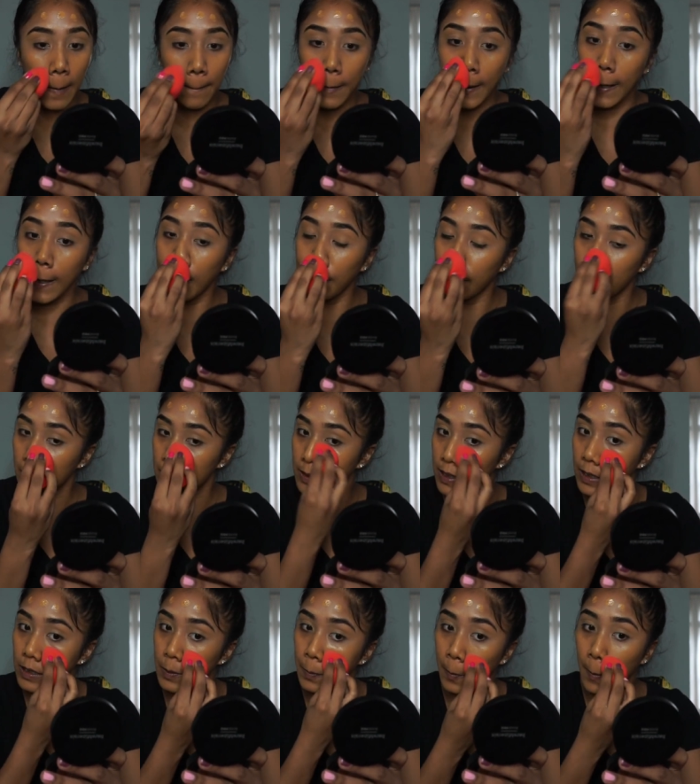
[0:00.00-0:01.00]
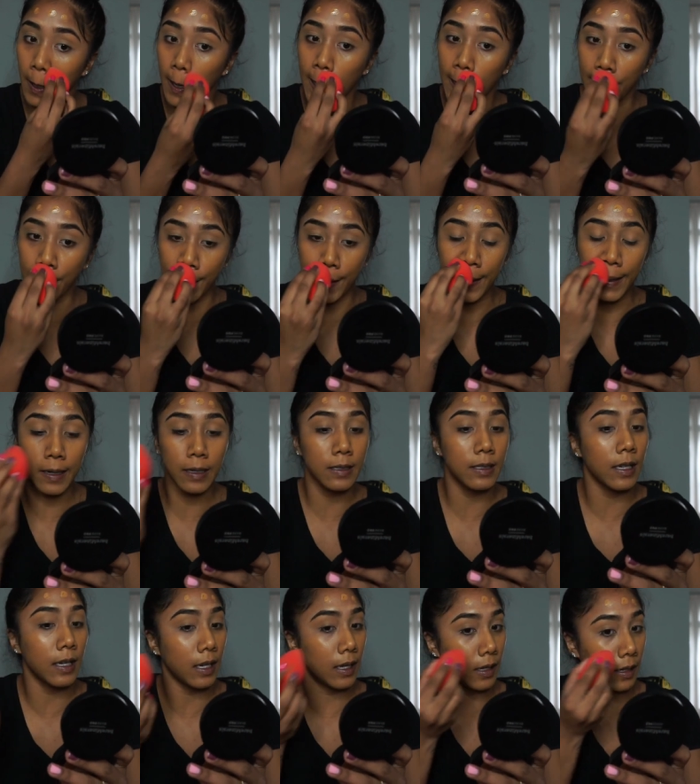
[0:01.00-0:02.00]
pick up excess
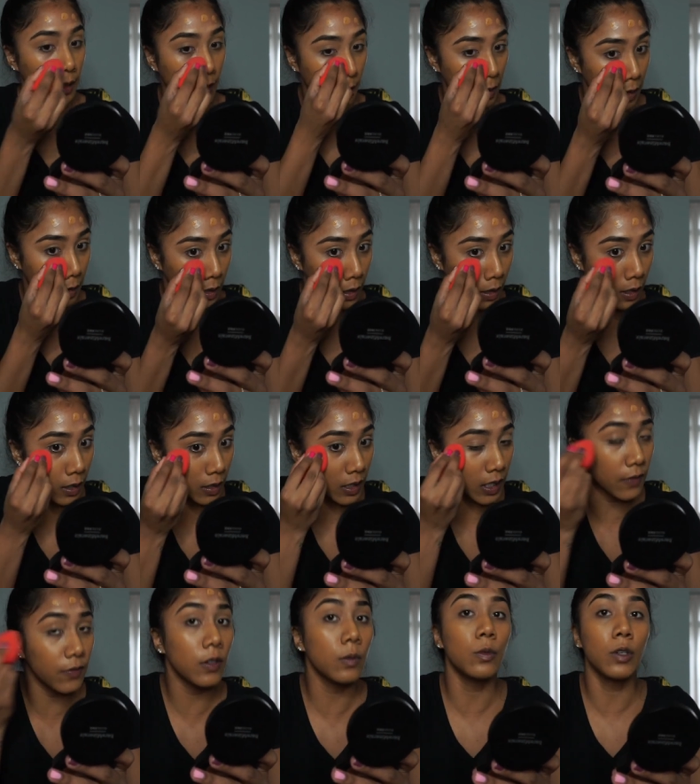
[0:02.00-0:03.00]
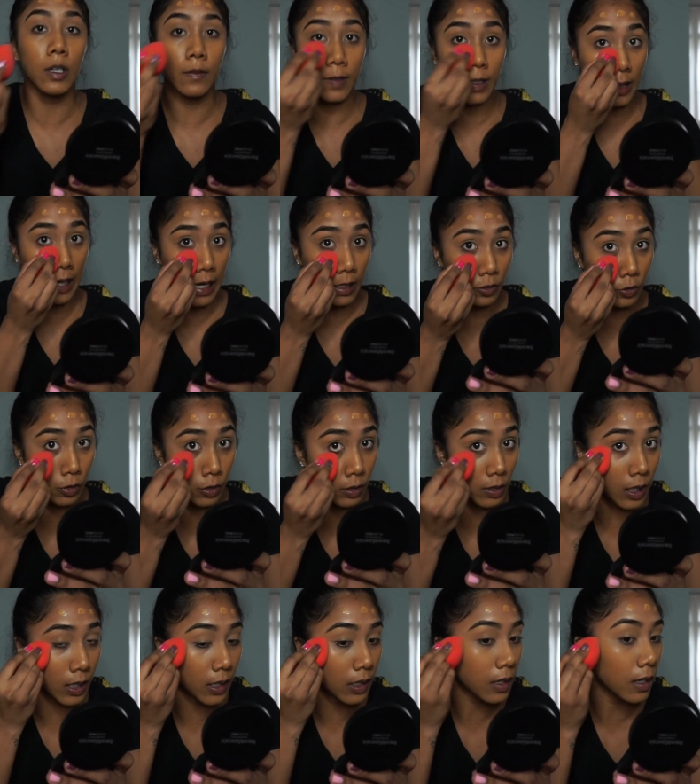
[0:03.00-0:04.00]
product and give you more of a natural
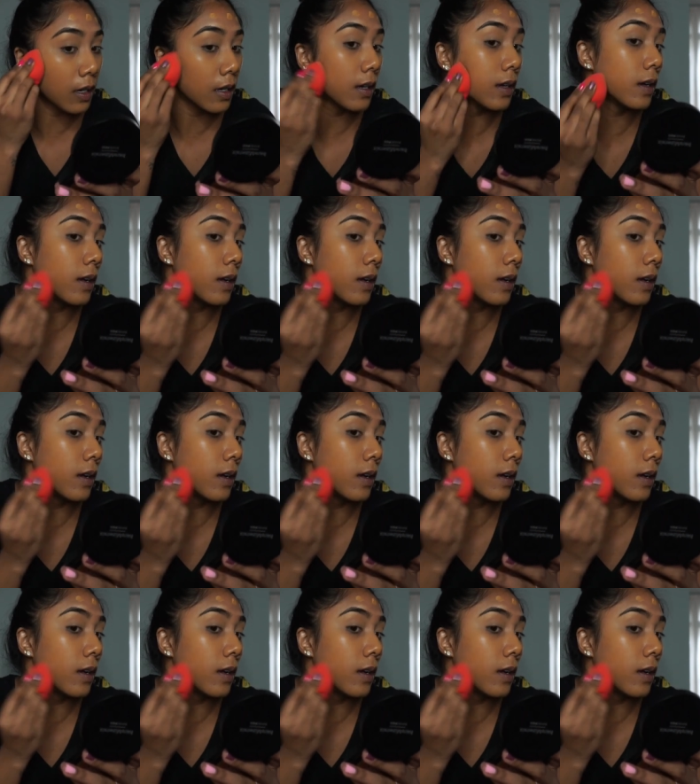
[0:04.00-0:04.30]
look.